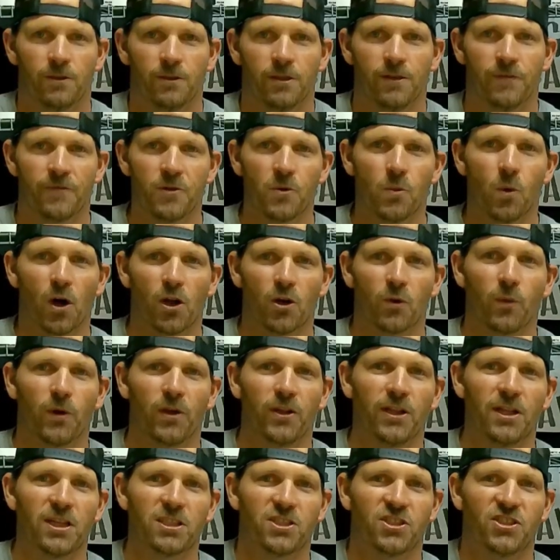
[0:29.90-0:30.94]
If you want to
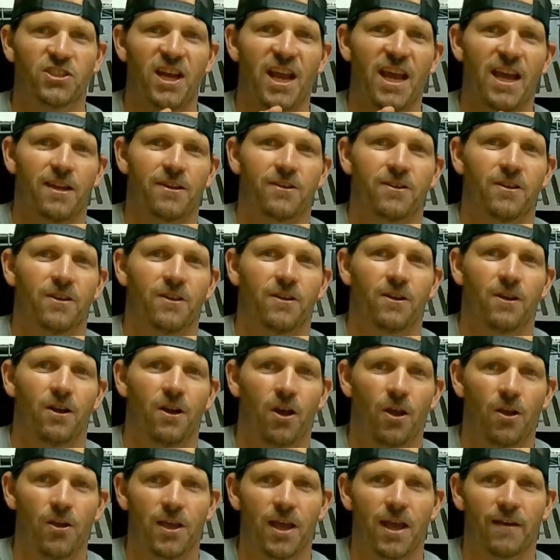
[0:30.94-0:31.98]
win this jet,
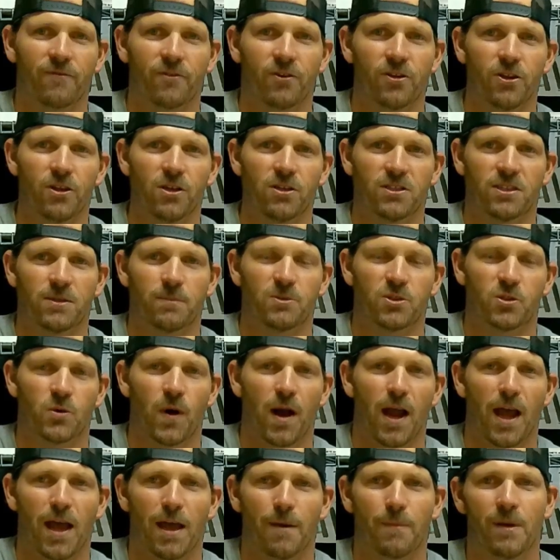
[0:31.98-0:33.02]
all you have to do is
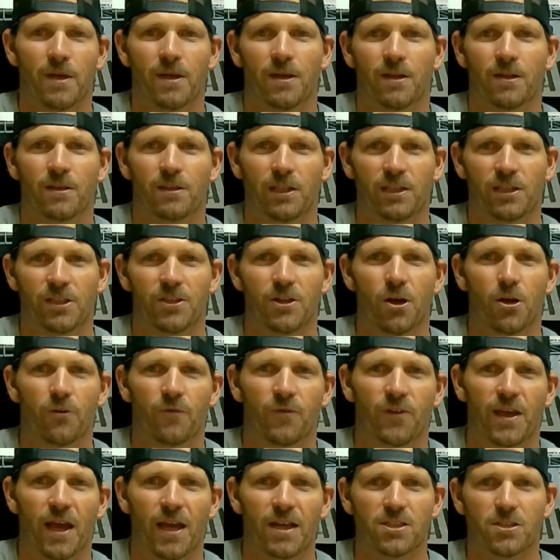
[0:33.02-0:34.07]
subscribe, click the
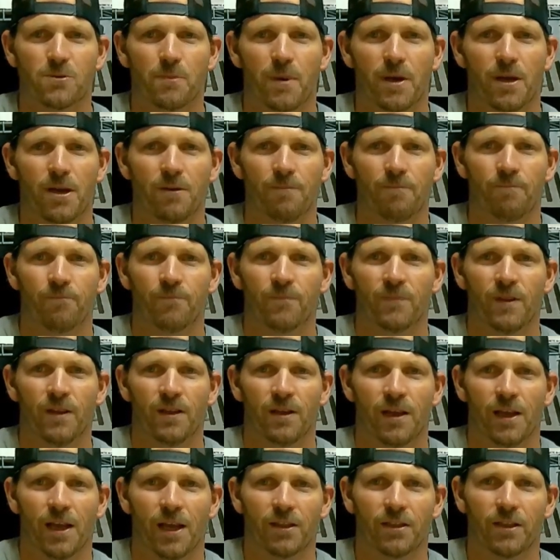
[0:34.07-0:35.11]
notification bell,
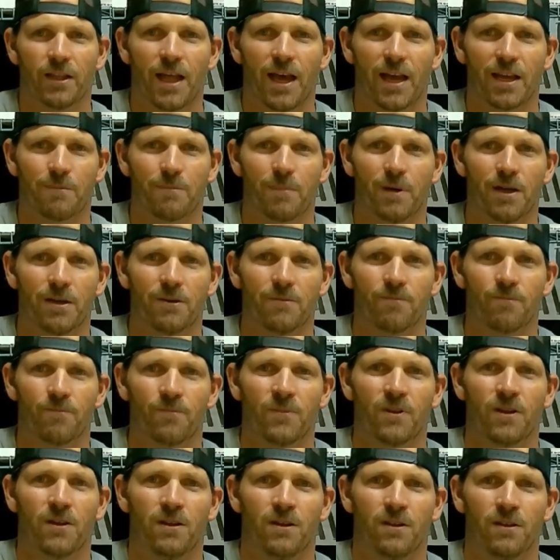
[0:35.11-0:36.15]
and the like button.
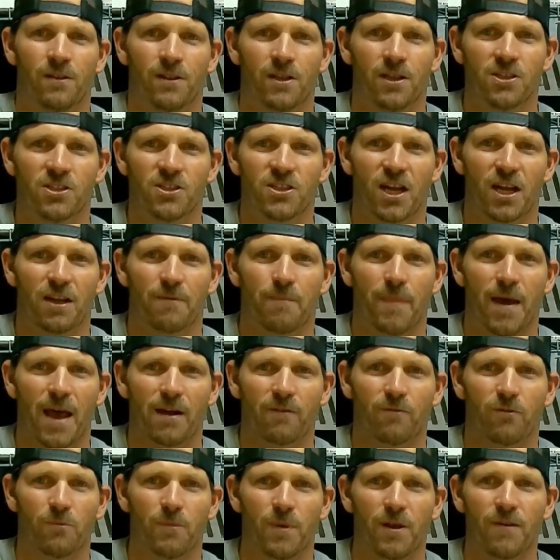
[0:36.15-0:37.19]
Then check
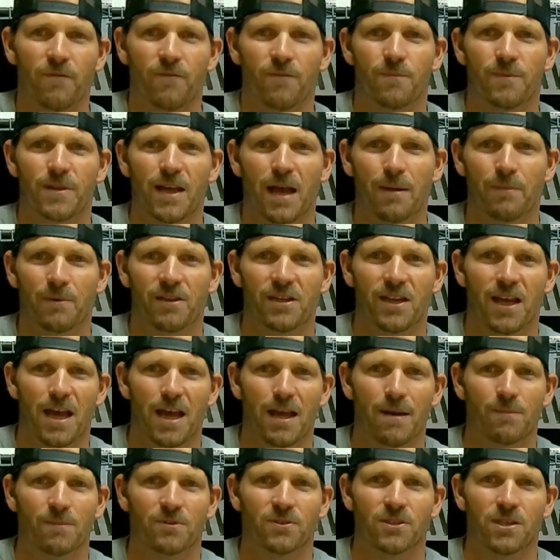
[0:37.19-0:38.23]
back with me from time to
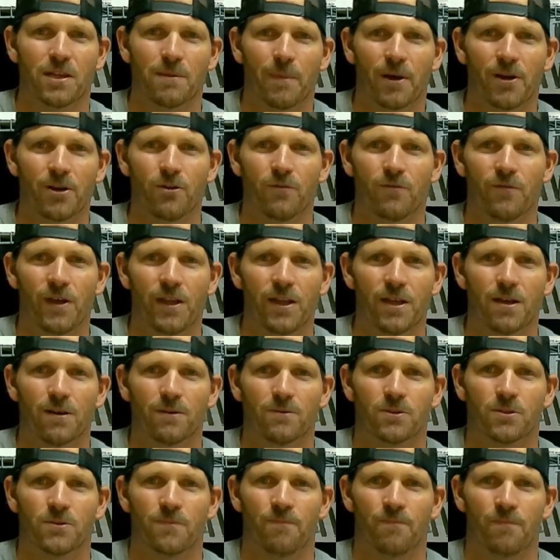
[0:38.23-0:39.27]
time and see my new
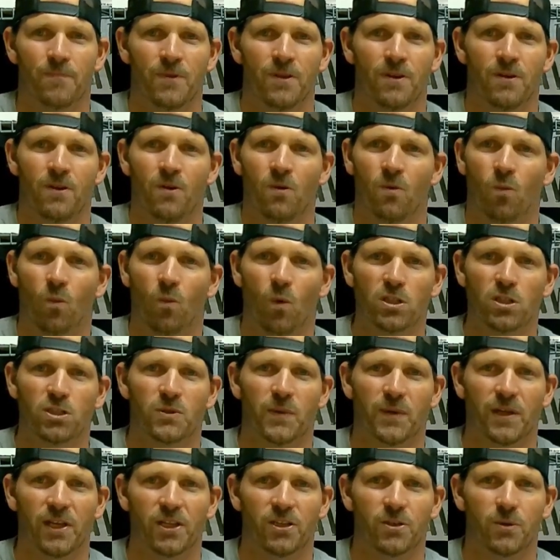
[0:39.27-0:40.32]
videos. Once
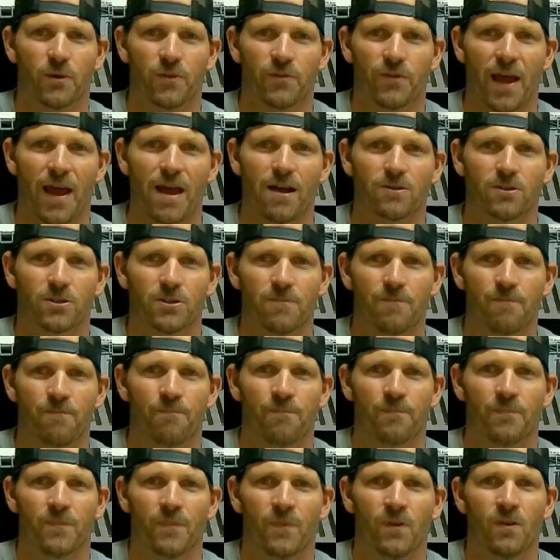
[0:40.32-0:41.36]
we get to a thousand,
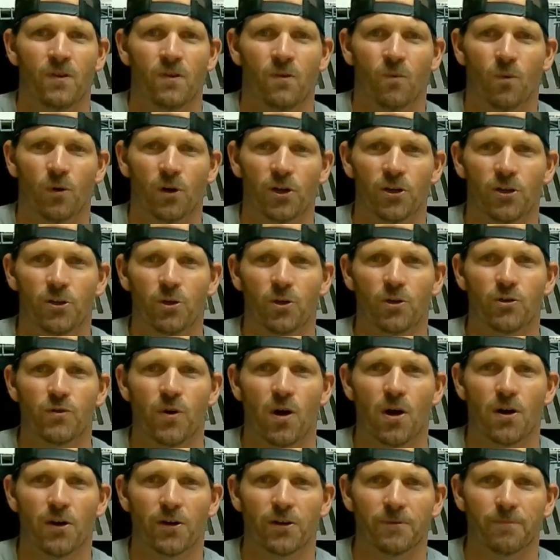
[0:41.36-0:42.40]
we're going to do a
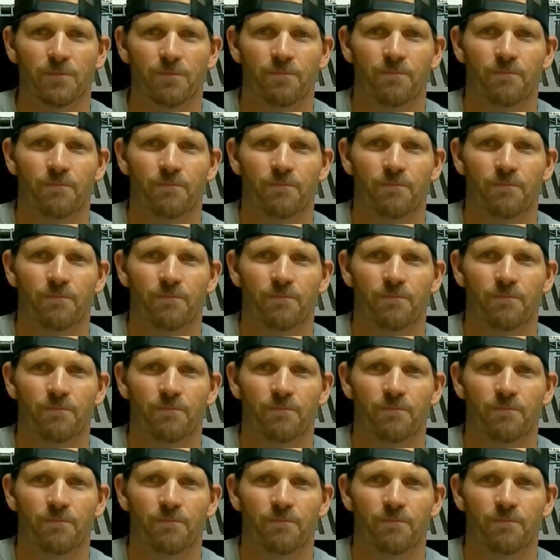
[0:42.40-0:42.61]
drawing.